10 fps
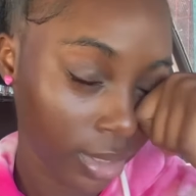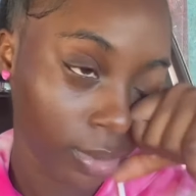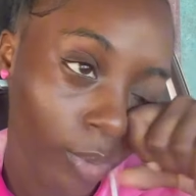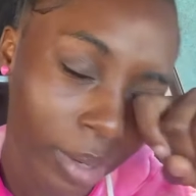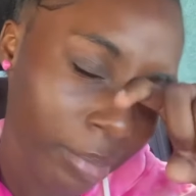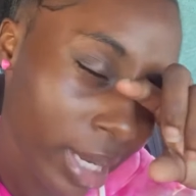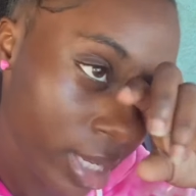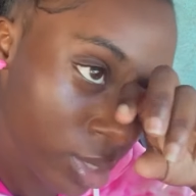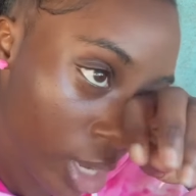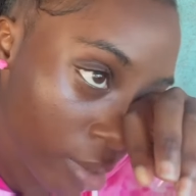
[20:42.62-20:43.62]
Well, I'm not
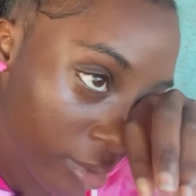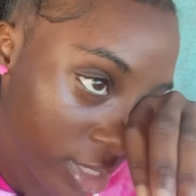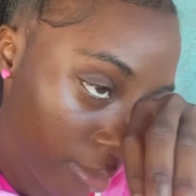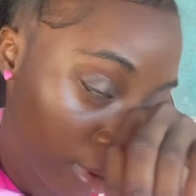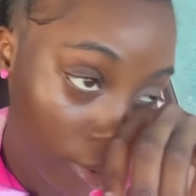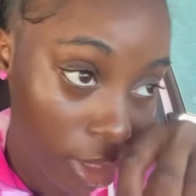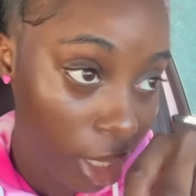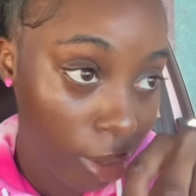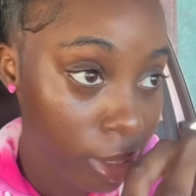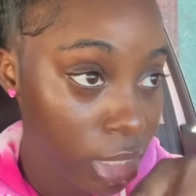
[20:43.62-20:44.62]
so not meet up. I don't think
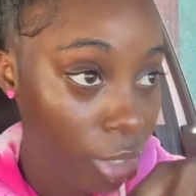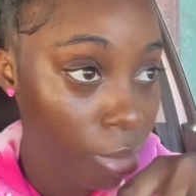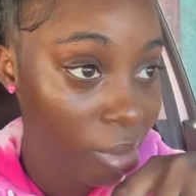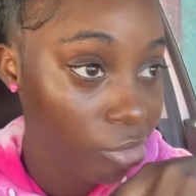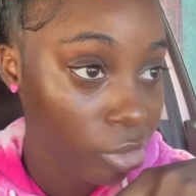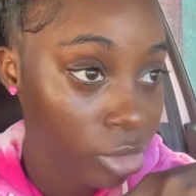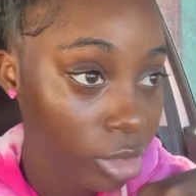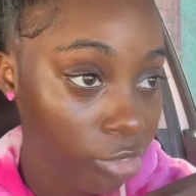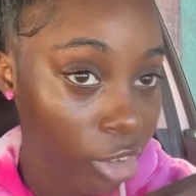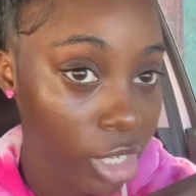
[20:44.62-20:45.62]
I'm going to take out my phone
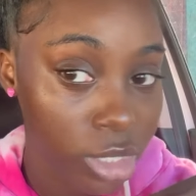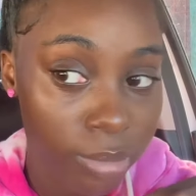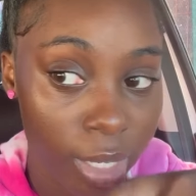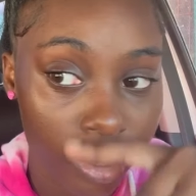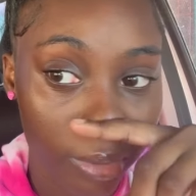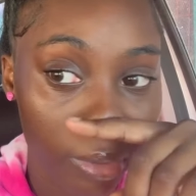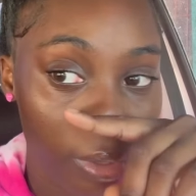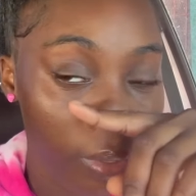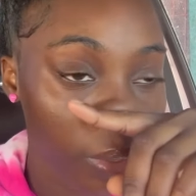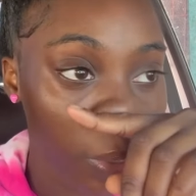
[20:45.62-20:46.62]
if I listen to me. I'm
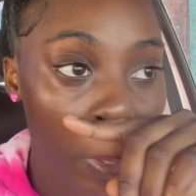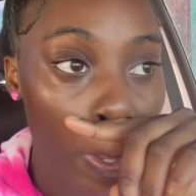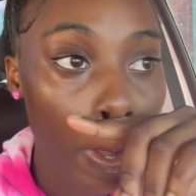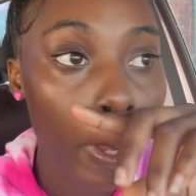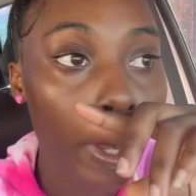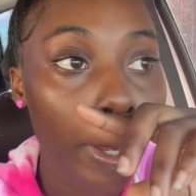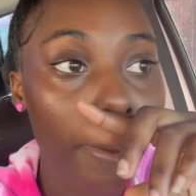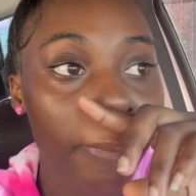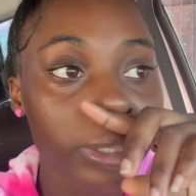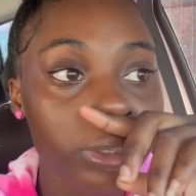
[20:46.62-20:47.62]

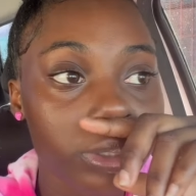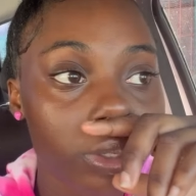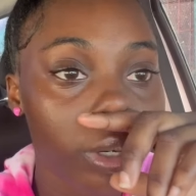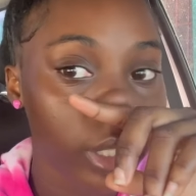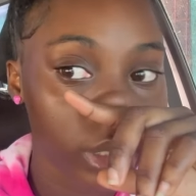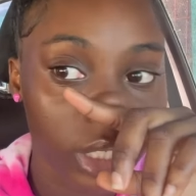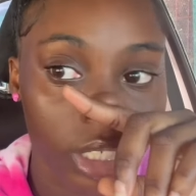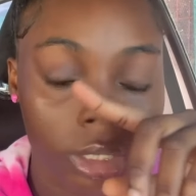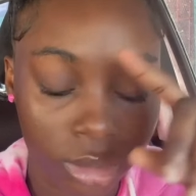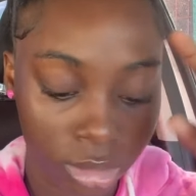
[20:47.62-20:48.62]
going to just go down this
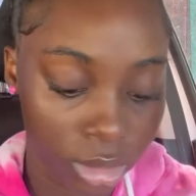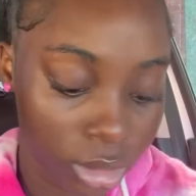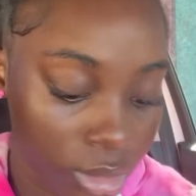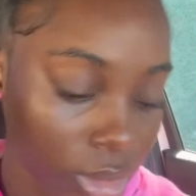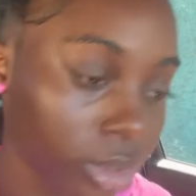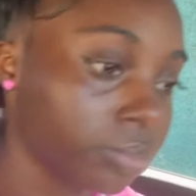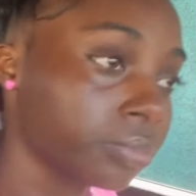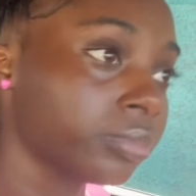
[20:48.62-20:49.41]
and turn.